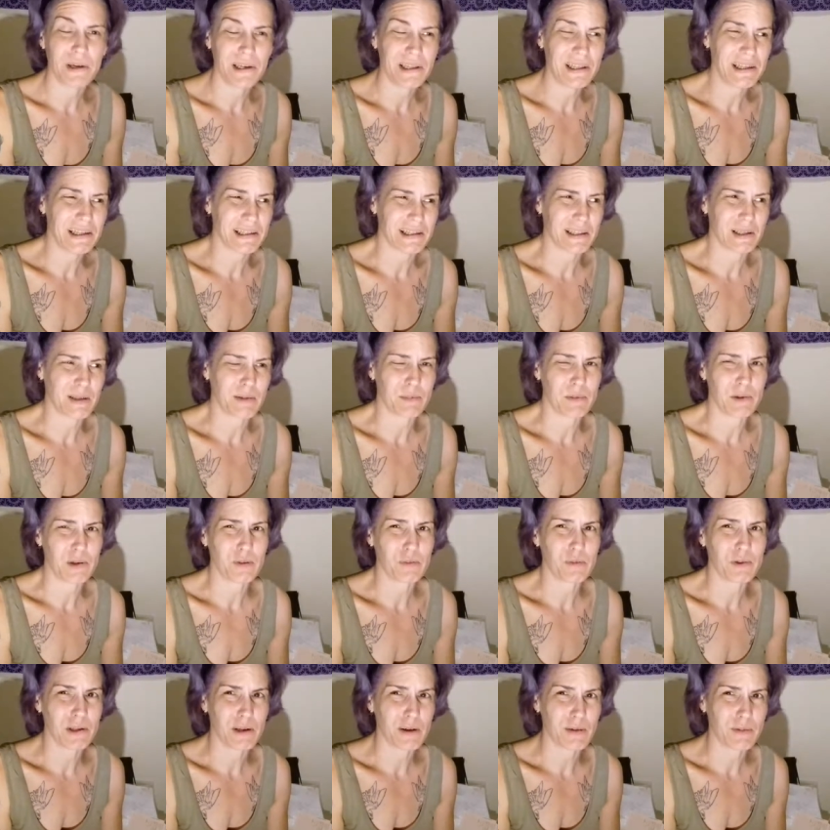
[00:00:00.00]
I think as anybody
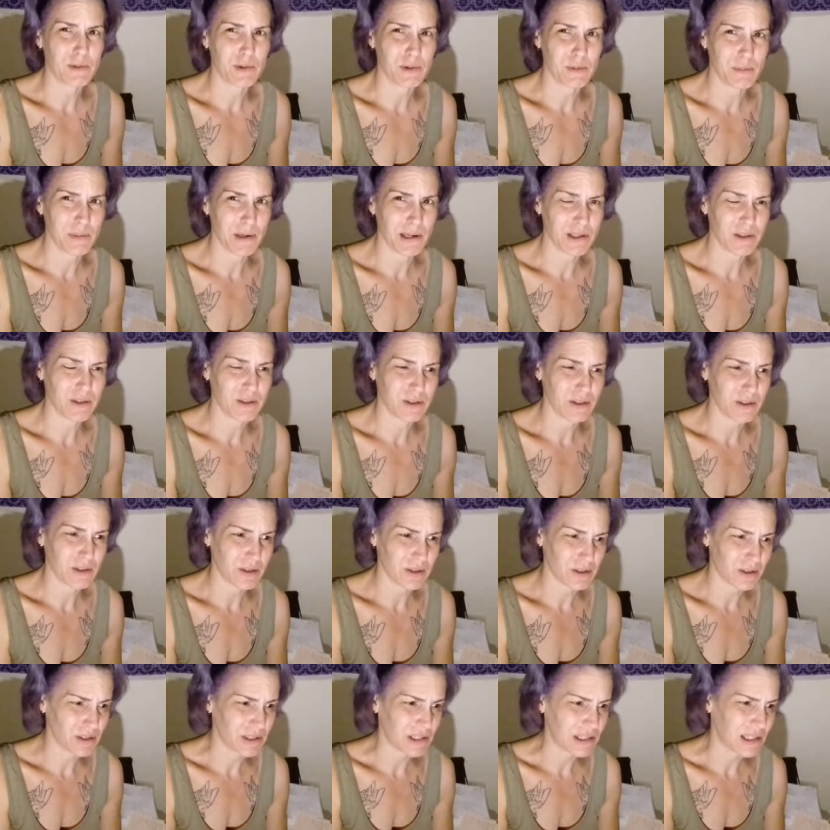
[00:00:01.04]
would after a major
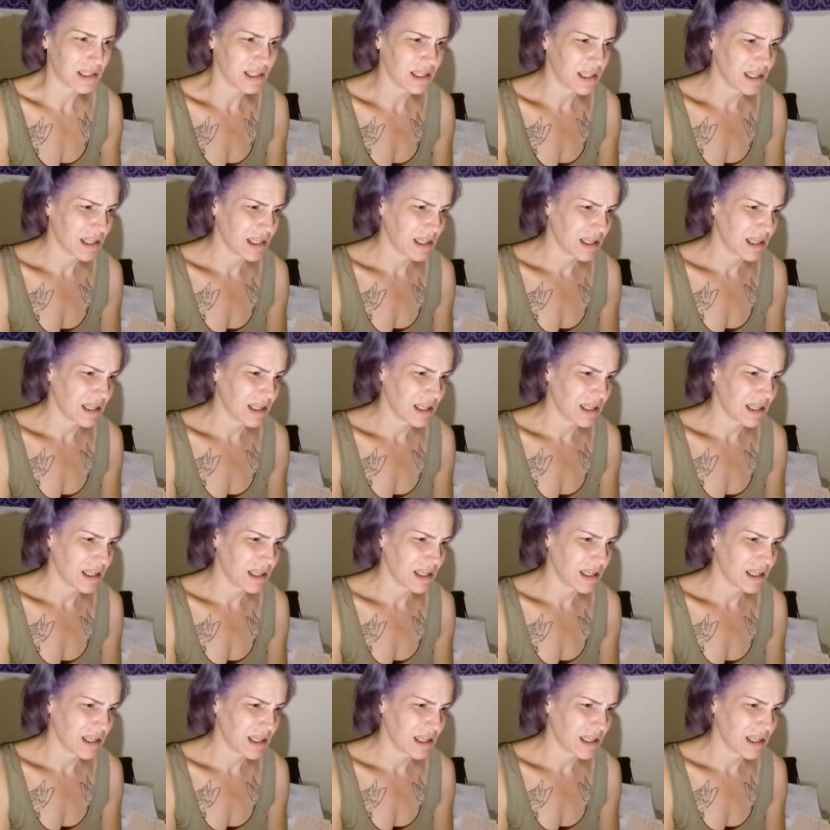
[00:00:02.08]
surgery.